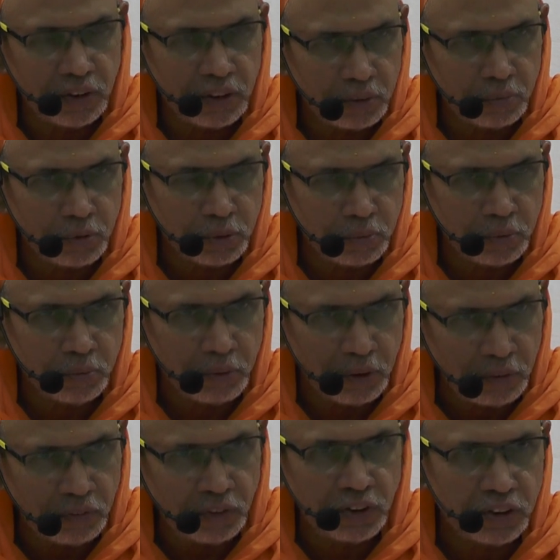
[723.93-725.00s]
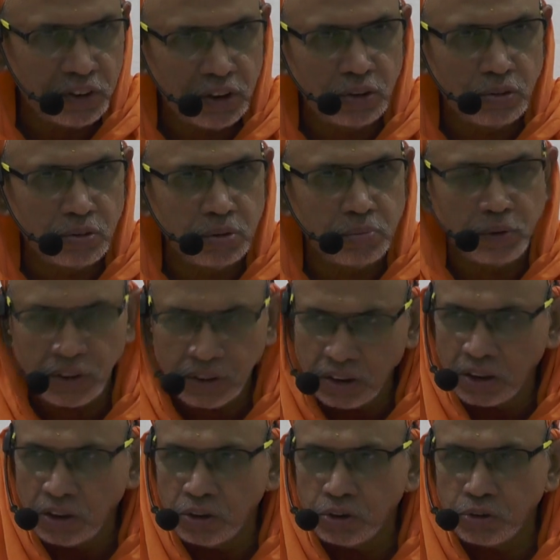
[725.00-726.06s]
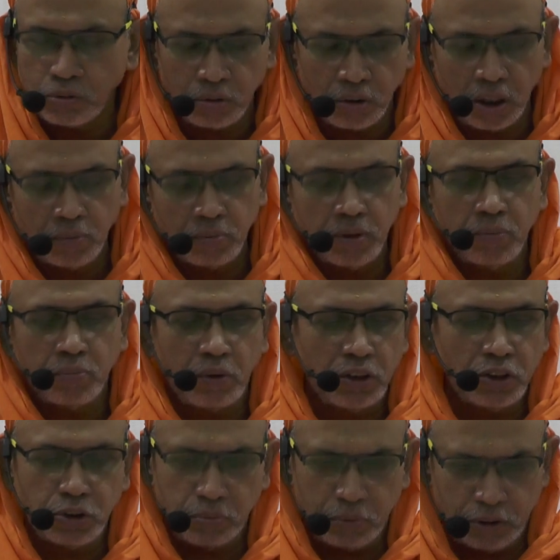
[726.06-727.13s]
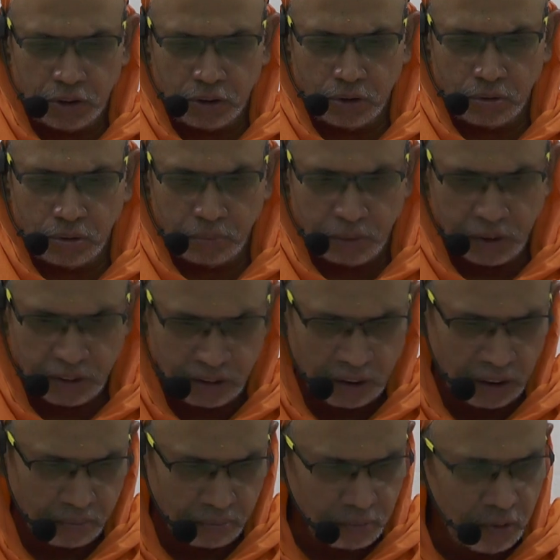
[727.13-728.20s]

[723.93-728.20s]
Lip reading: It must be beneficial to the person. It should not be a punishment to the person.